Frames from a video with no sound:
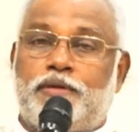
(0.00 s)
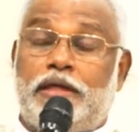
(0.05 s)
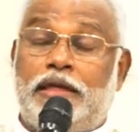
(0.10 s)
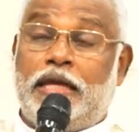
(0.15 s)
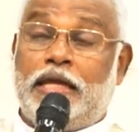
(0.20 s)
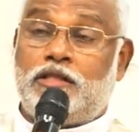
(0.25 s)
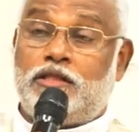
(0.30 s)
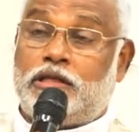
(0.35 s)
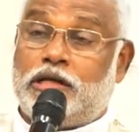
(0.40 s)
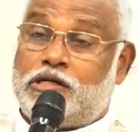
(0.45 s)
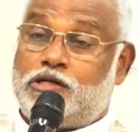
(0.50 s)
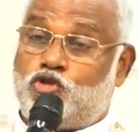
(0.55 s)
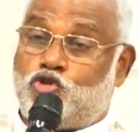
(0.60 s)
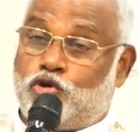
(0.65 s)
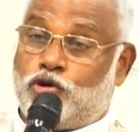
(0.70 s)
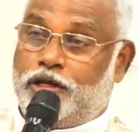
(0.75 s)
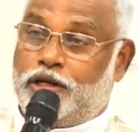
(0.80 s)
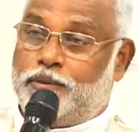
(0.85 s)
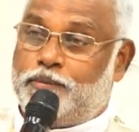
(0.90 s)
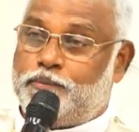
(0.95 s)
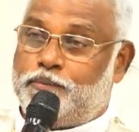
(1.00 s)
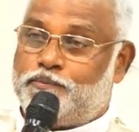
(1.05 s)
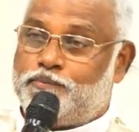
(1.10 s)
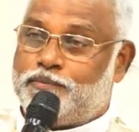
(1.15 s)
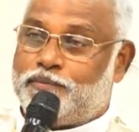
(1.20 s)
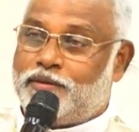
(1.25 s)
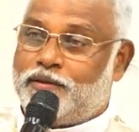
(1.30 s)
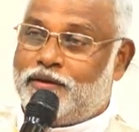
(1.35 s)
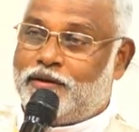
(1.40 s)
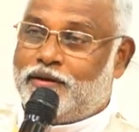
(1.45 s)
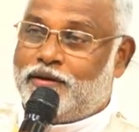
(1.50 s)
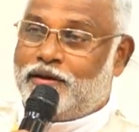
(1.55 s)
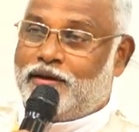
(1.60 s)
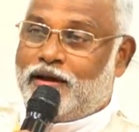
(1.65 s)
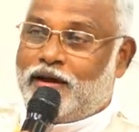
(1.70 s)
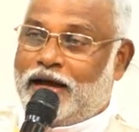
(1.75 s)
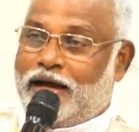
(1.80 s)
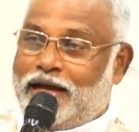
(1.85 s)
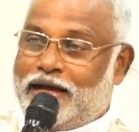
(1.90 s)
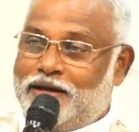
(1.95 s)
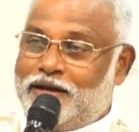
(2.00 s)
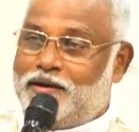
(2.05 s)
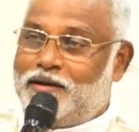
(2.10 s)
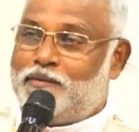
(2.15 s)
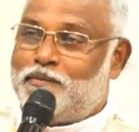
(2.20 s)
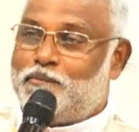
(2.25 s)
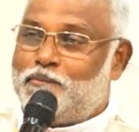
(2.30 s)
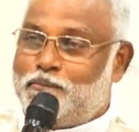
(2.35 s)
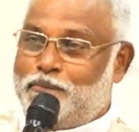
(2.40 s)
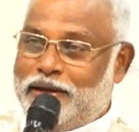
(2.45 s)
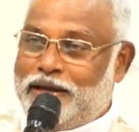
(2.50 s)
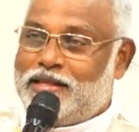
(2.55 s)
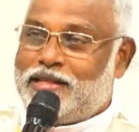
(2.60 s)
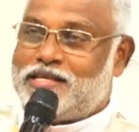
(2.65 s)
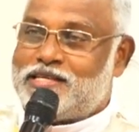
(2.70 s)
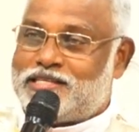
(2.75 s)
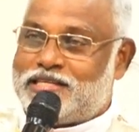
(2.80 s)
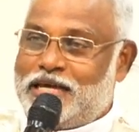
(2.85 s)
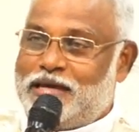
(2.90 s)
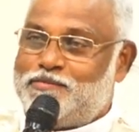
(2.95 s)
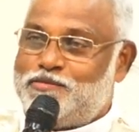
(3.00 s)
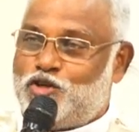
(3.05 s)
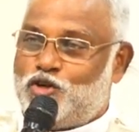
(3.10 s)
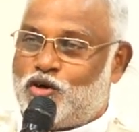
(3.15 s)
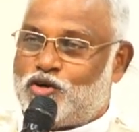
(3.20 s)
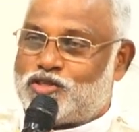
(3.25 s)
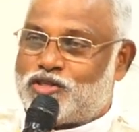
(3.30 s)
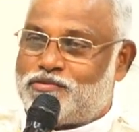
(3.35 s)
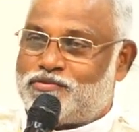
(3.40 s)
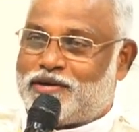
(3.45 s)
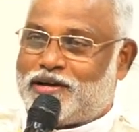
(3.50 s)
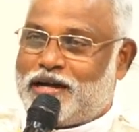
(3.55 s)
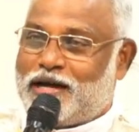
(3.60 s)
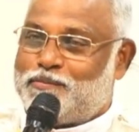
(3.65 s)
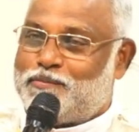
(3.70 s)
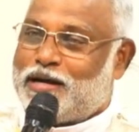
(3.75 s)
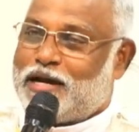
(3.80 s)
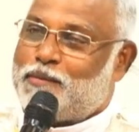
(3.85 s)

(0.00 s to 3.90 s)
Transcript: in the dream. And may the same Joseph come